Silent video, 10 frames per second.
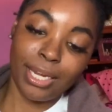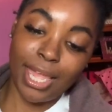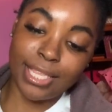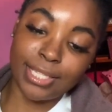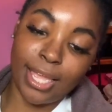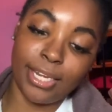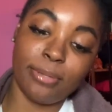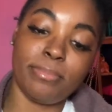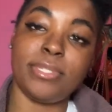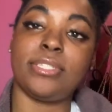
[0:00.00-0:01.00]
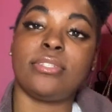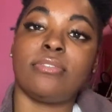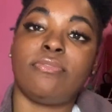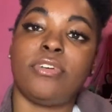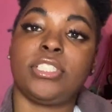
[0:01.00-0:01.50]
last items.
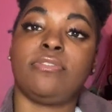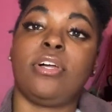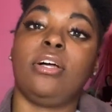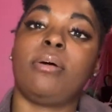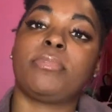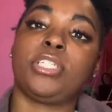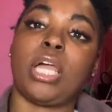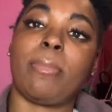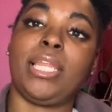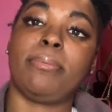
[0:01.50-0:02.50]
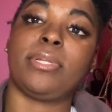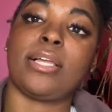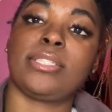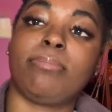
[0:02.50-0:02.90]
First of all, I'm going to show y'all my lip gloss.